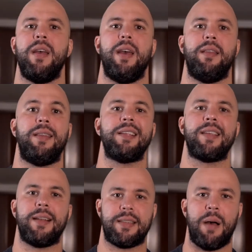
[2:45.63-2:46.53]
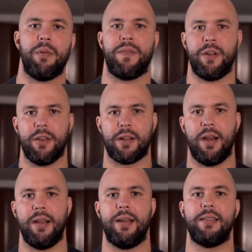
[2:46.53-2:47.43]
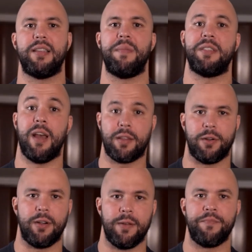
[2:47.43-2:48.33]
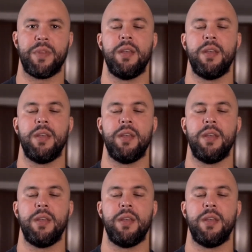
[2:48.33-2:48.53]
And this is an example of another client. His name is Edgar.